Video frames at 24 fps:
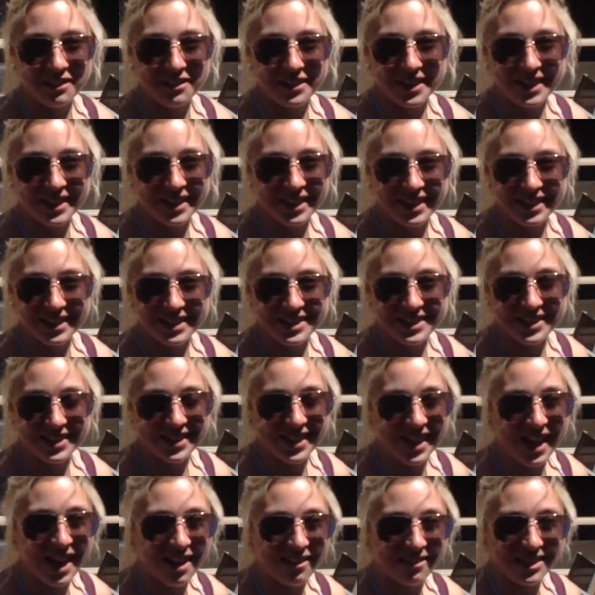We can't do
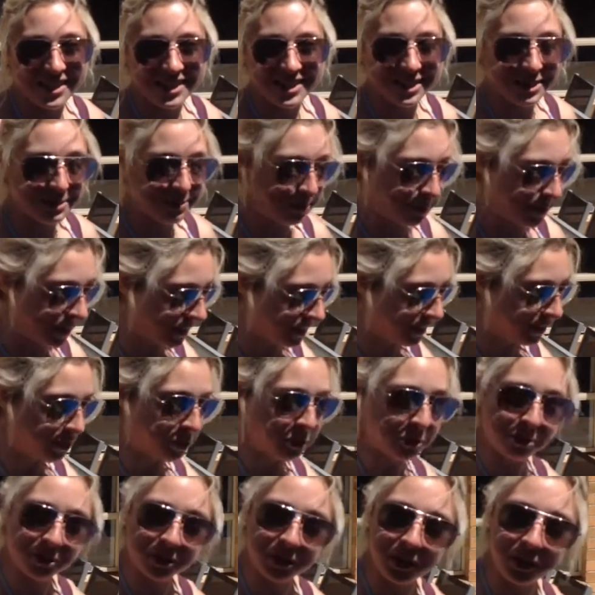that. We just put
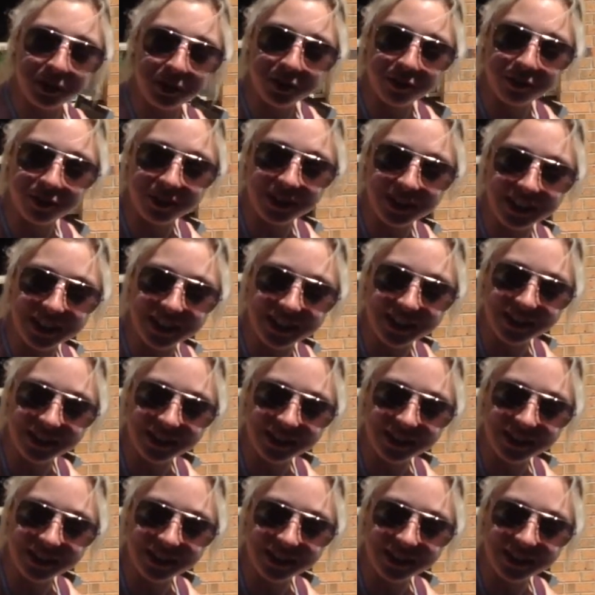normal hoover in.